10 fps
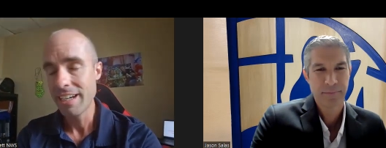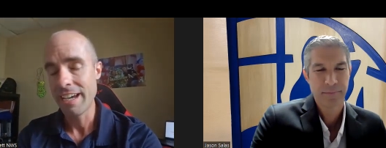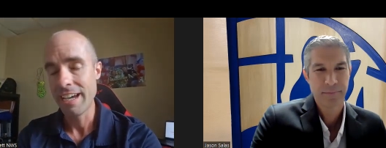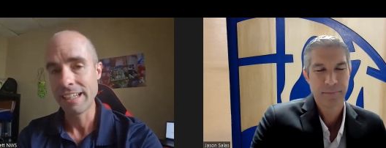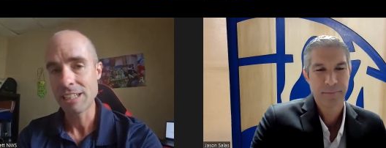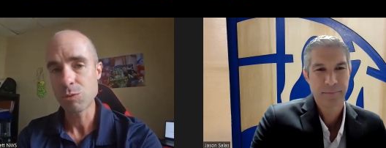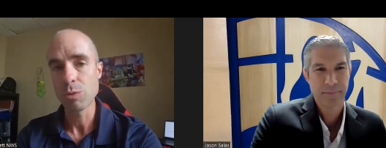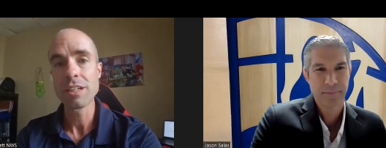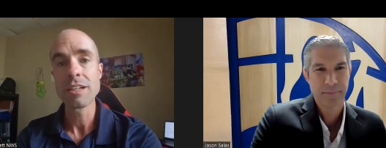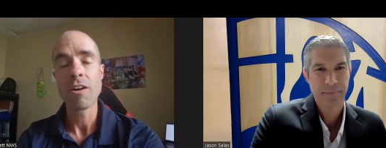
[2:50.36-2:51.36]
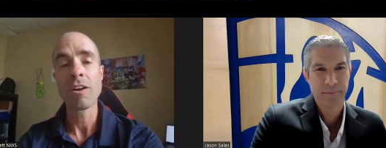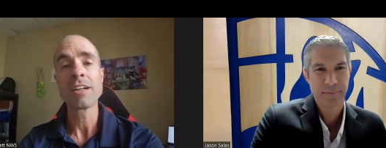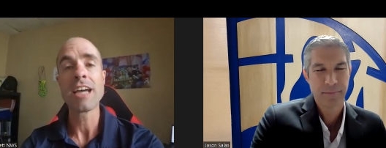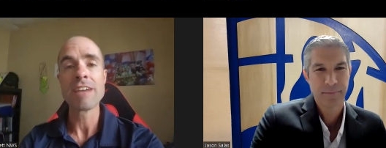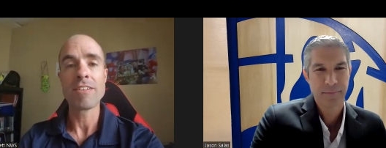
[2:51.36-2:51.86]
Speaker 1: and that's where they
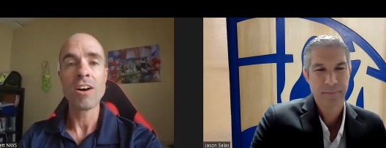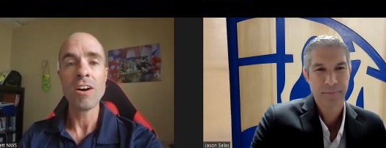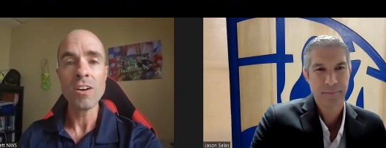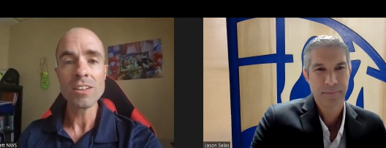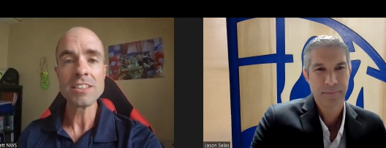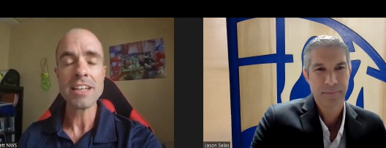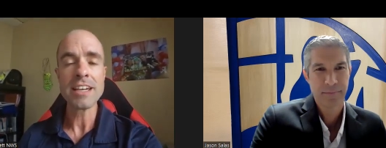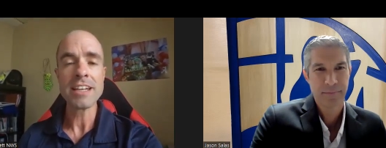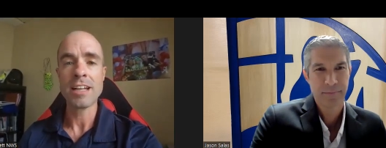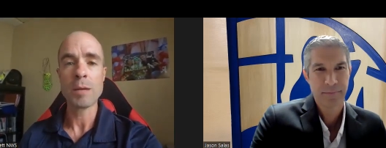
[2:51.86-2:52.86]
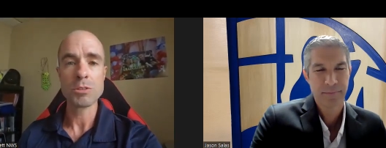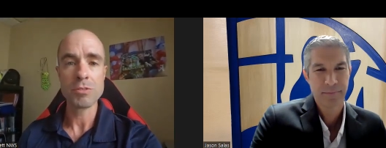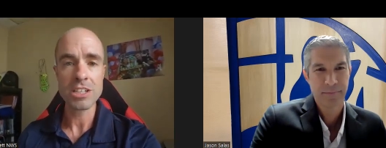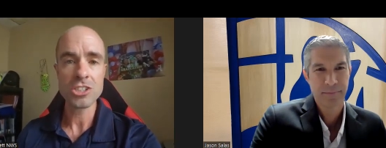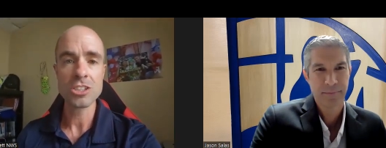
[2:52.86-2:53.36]
archive all the data and
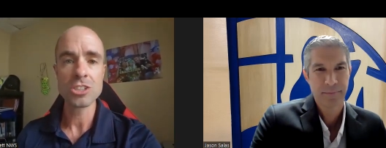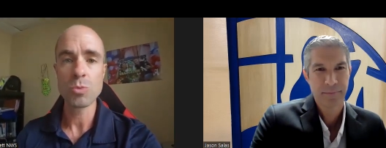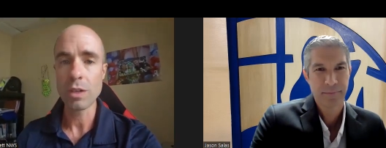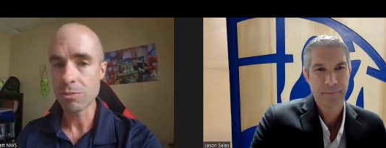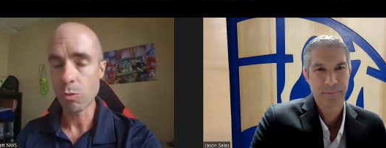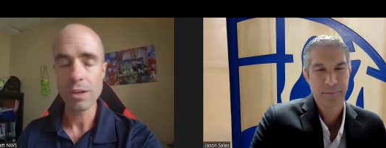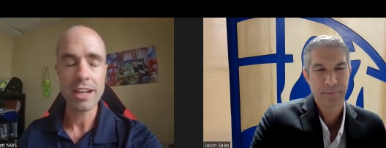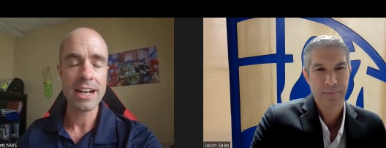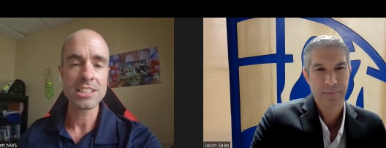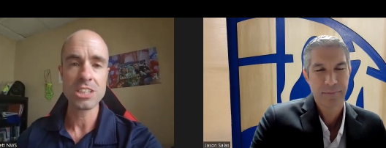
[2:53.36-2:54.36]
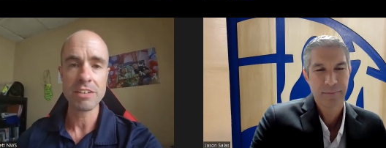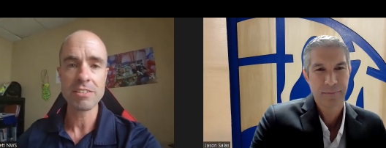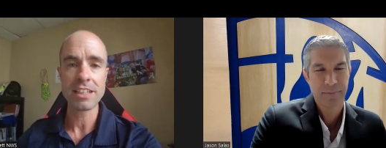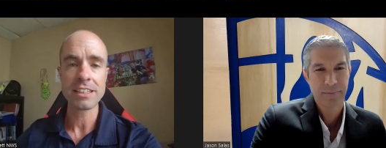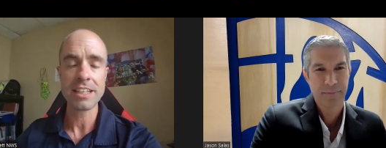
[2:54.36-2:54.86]
observations, weather forecasts, and
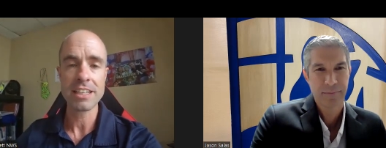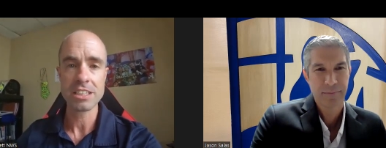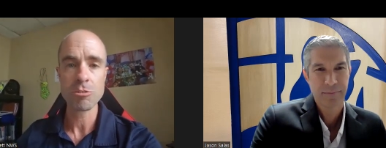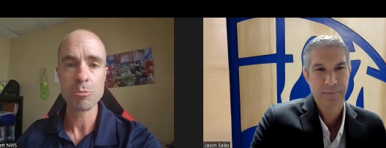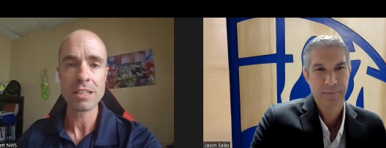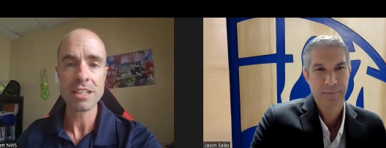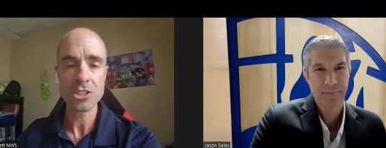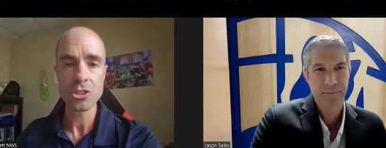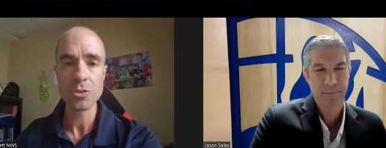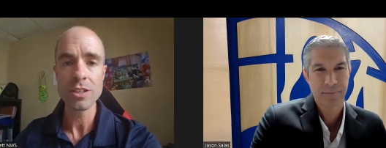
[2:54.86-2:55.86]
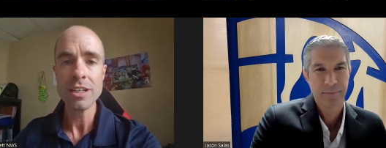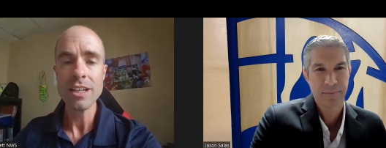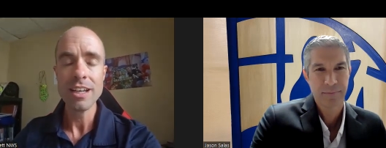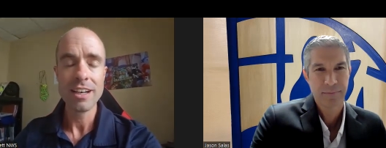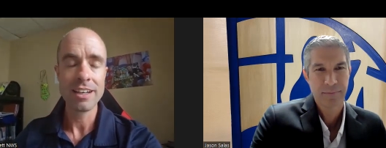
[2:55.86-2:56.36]
everything that has ever been issued
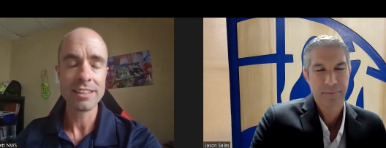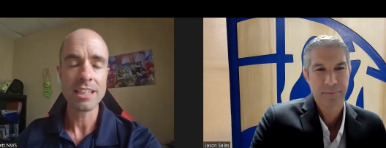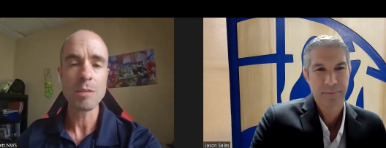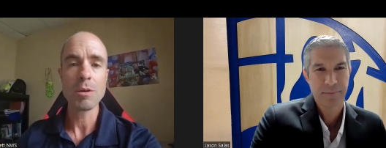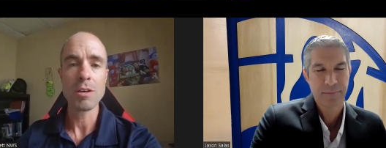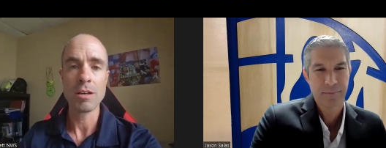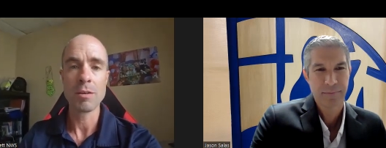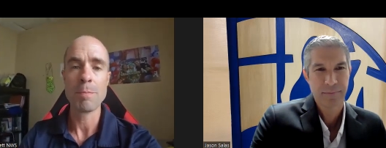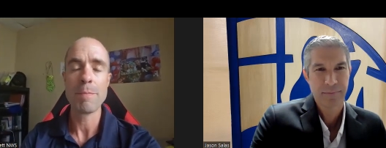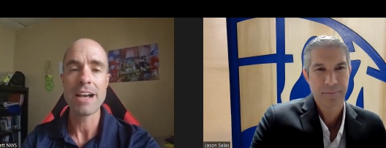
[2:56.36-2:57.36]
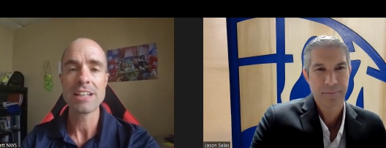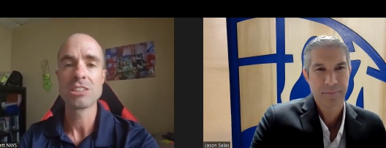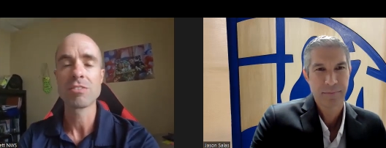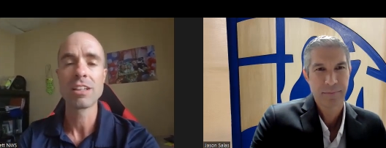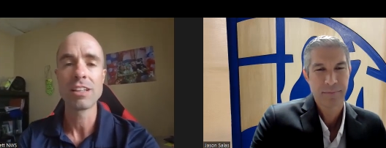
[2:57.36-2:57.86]
uh, they keep a, a,
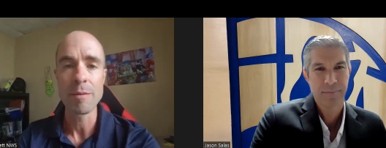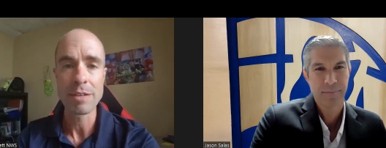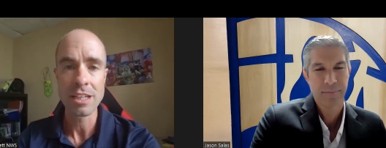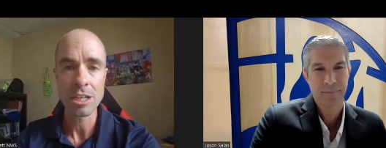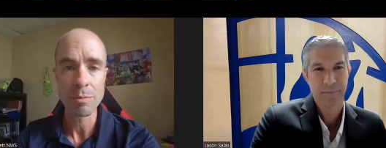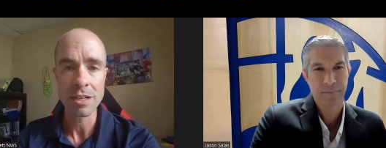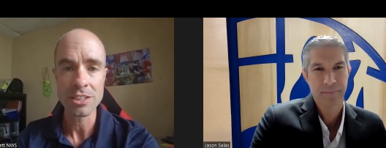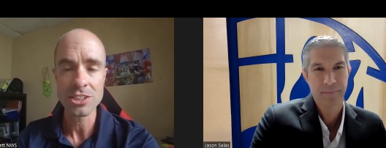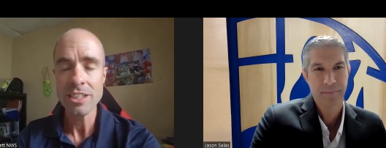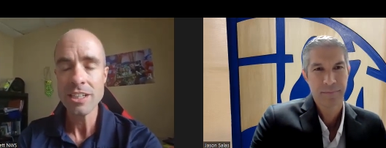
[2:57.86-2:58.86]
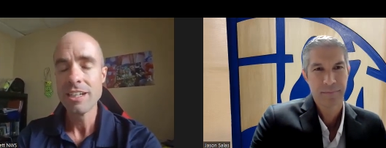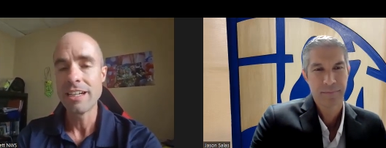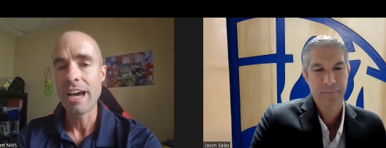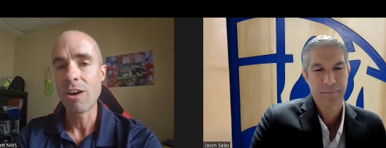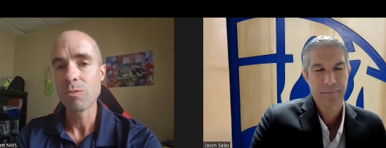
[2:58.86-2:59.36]
massive climate database.
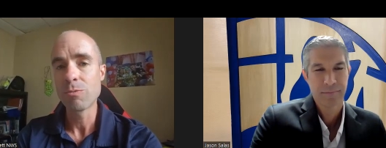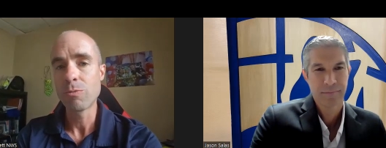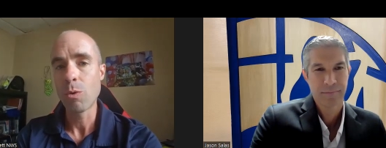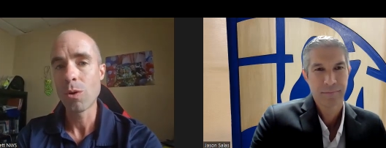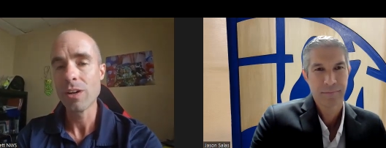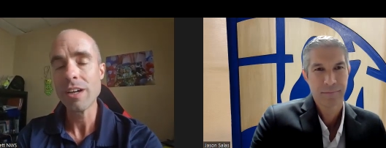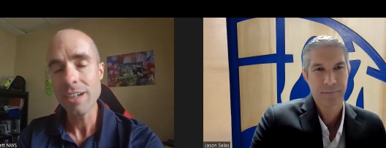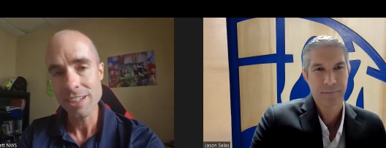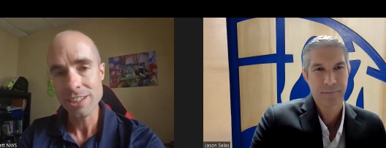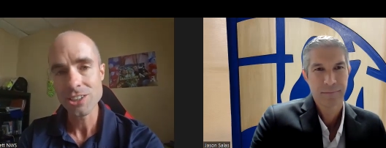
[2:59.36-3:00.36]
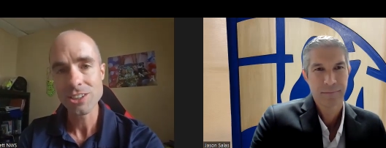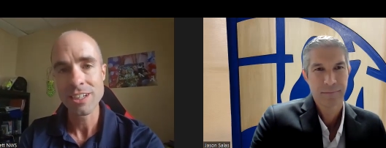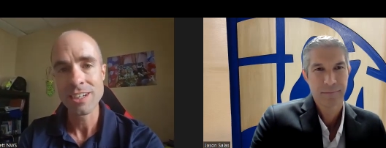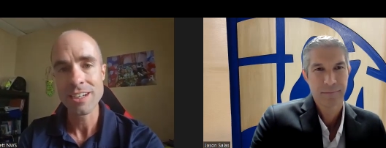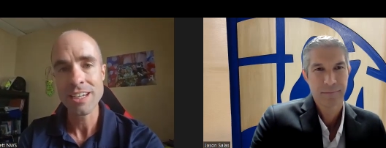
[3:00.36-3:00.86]
Now, for us
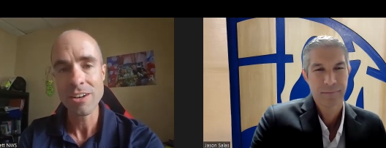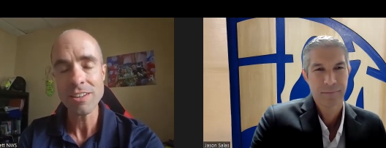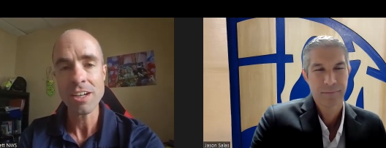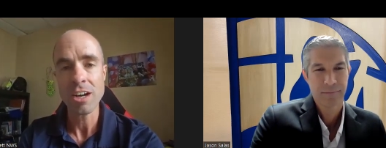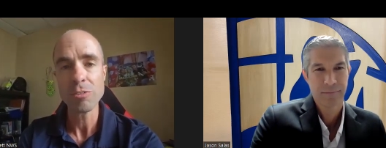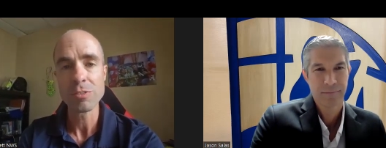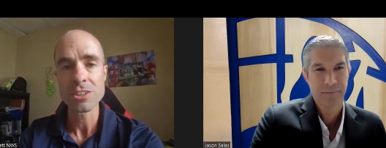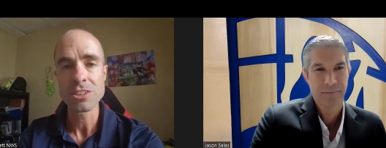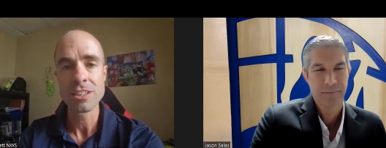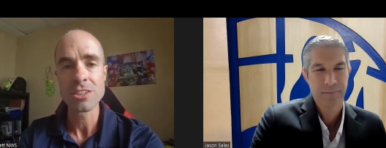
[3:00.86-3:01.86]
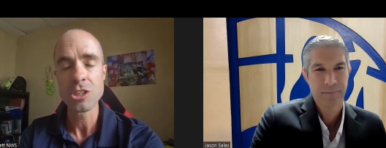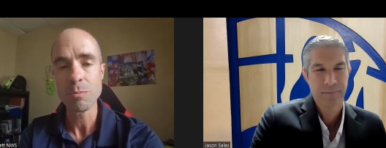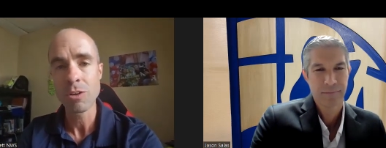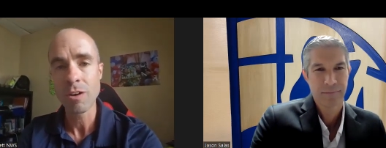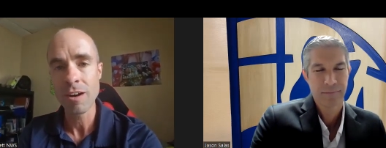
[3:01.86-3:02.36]
uh, here at the office, uh,
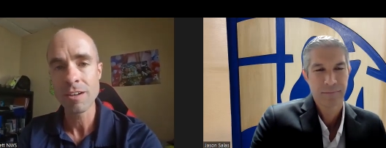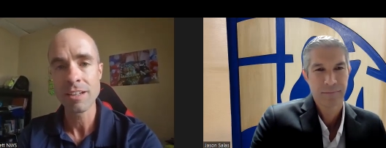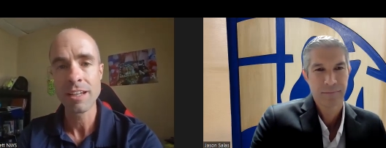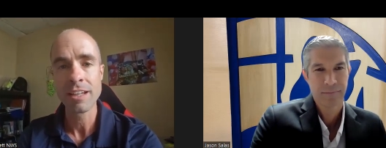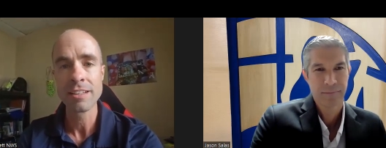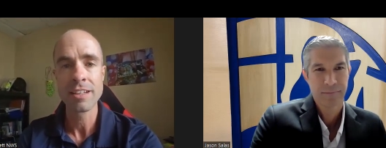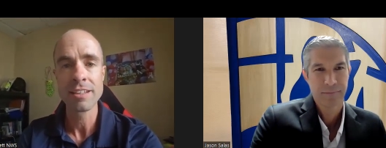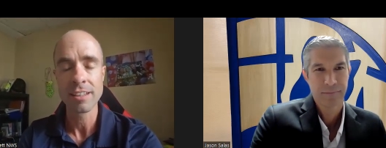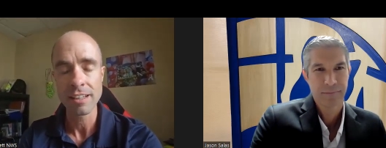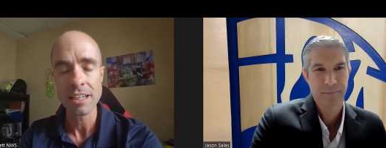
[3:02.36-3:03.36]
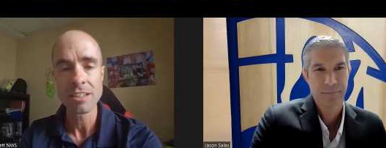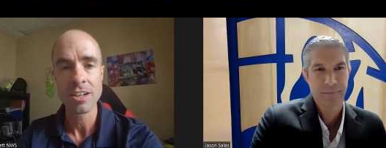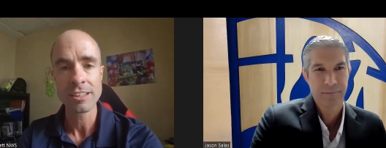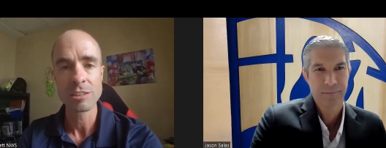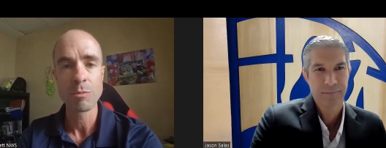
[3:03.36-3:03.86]
Chip Guard and uh, the late
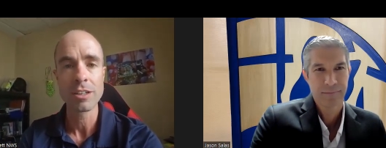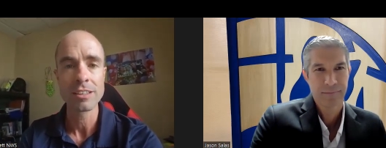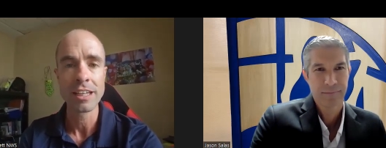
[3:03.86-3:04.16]
Dr. Mark